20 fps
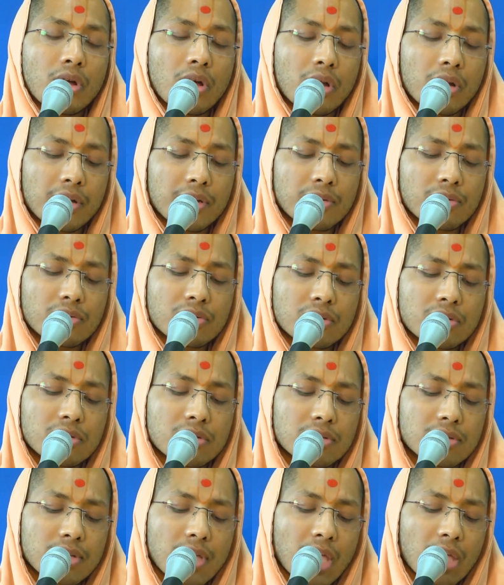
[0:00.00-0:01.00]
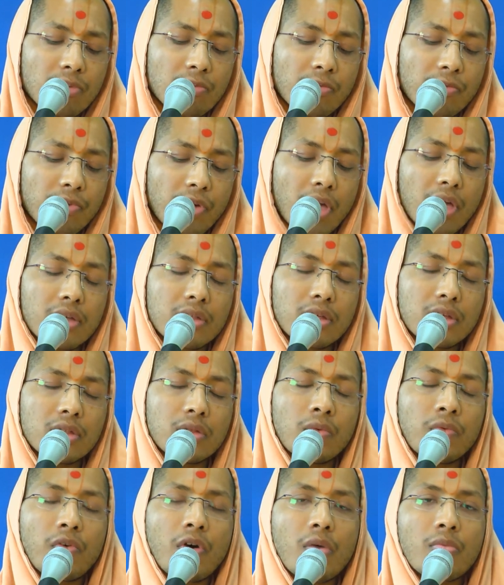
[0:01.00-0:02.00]
devotion, same faith in
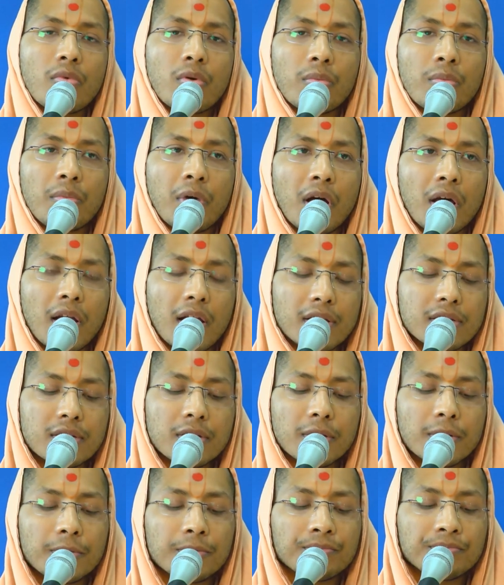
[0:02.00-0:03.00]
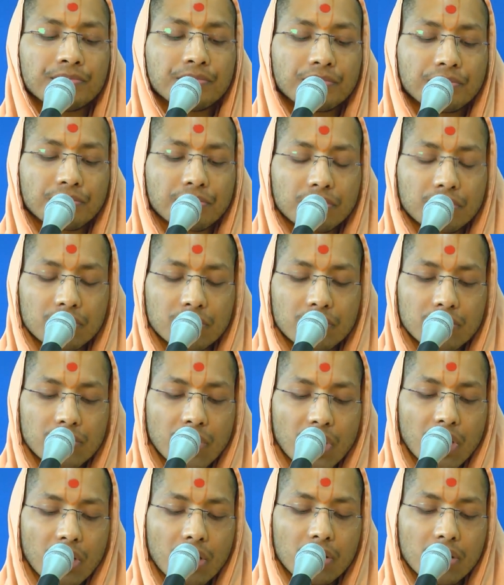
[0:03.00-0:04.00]
the form of Maharaj.
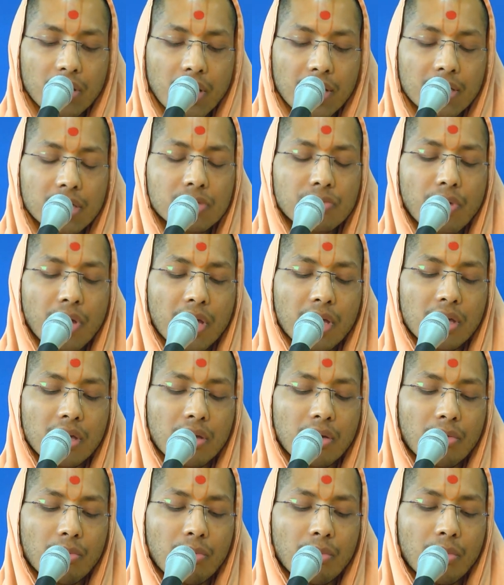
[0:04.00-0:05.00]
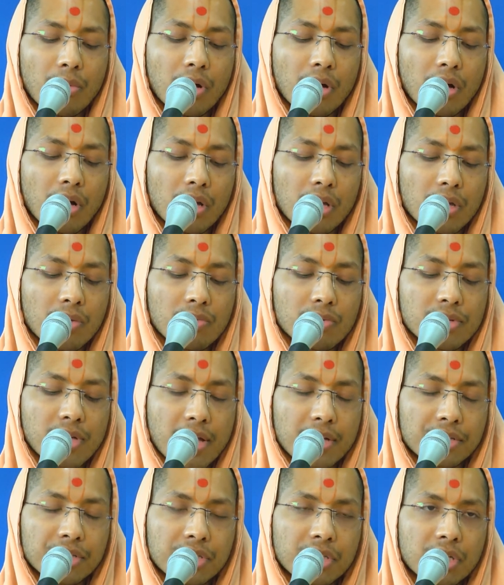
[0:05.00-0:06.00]
That is why uh, he was
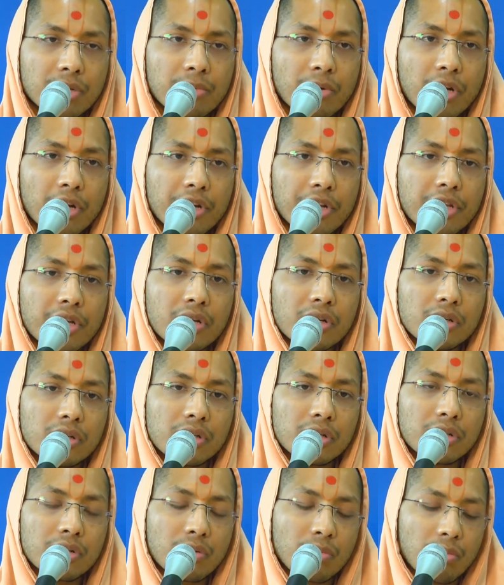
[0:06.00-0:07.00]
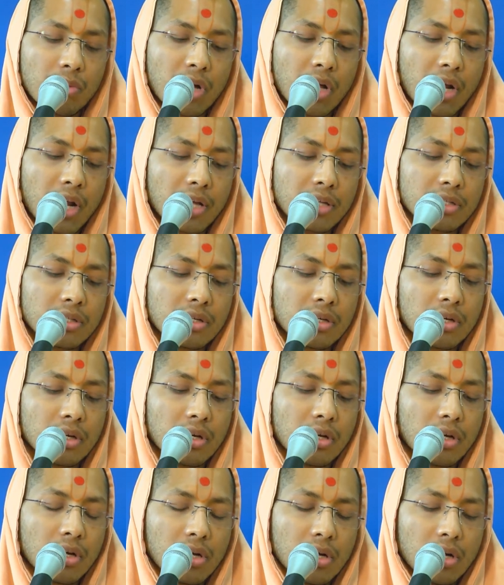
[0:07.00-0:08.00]
extremely dear to Maharaj.
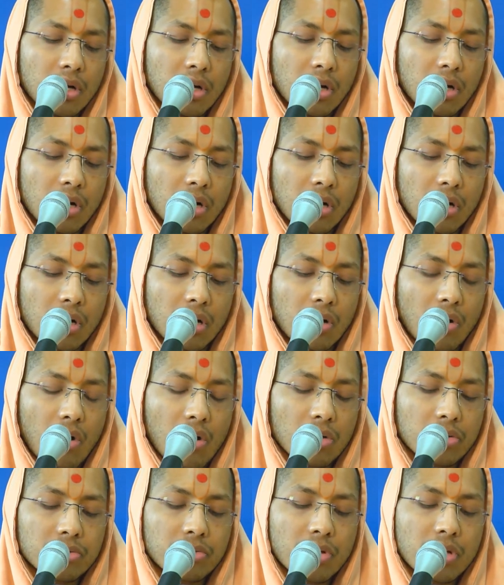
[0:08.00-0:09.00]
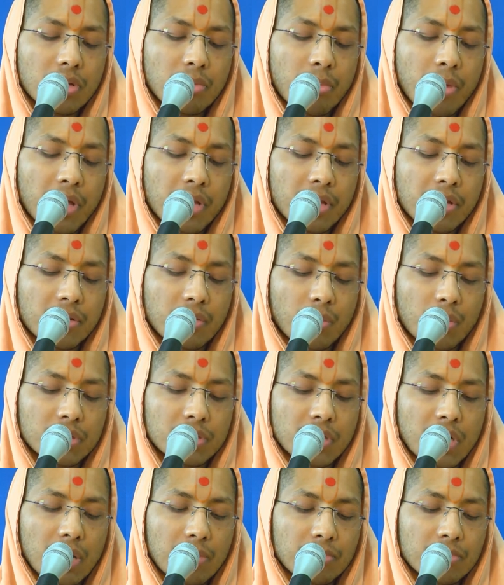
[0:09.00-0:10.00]
Uh, also in many other
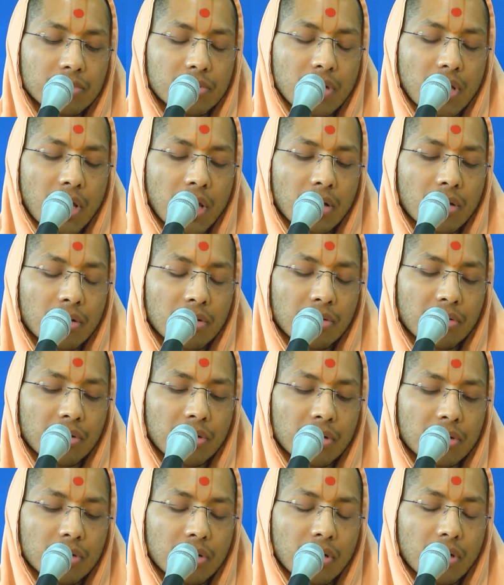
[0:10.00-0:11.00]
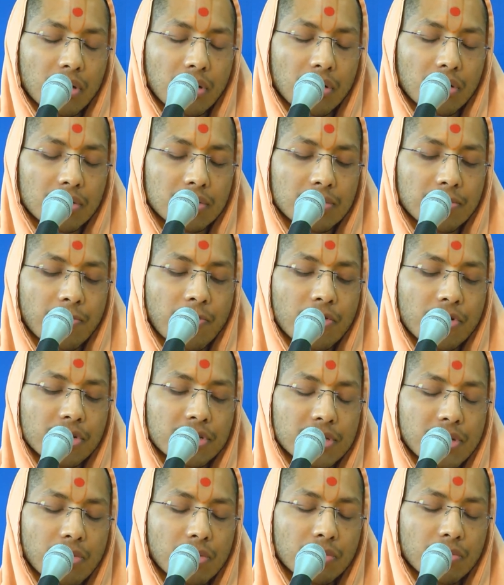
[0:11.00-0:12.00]
Vachanamrutas like uh,
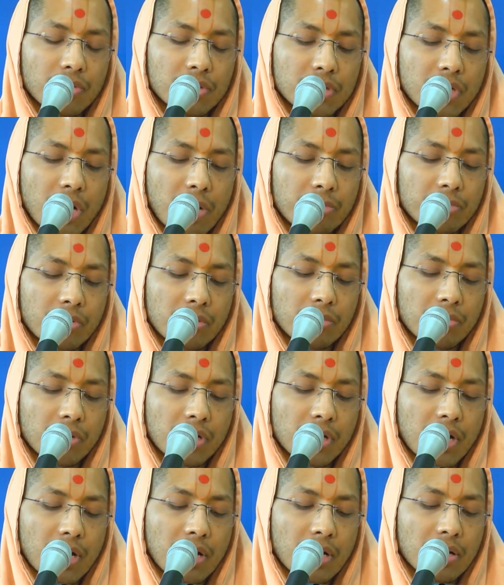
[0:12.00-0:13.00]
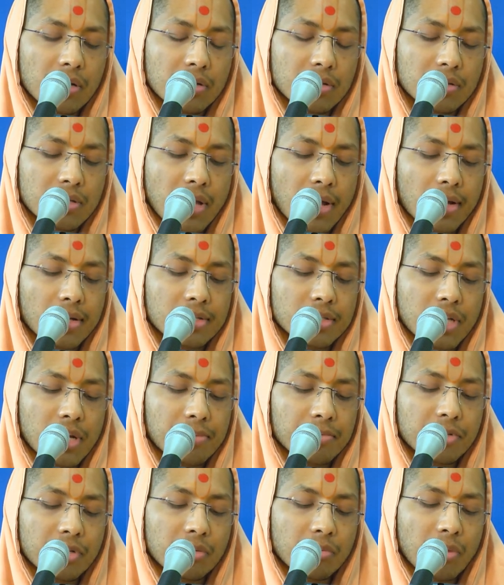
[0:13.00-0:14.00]
47th Vachanamrut of Gadhada, second
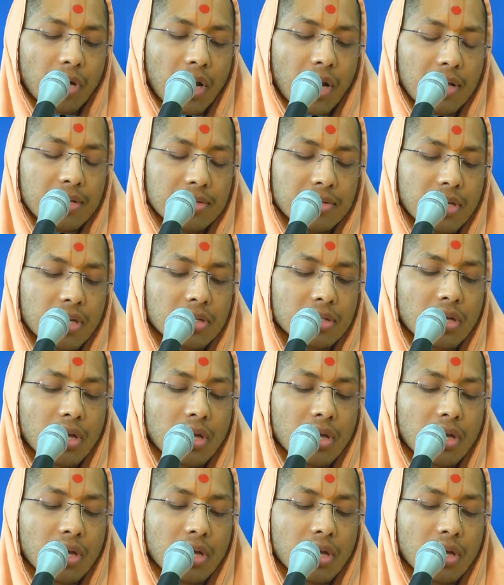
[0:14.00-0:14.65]
chapter, Maharaj says,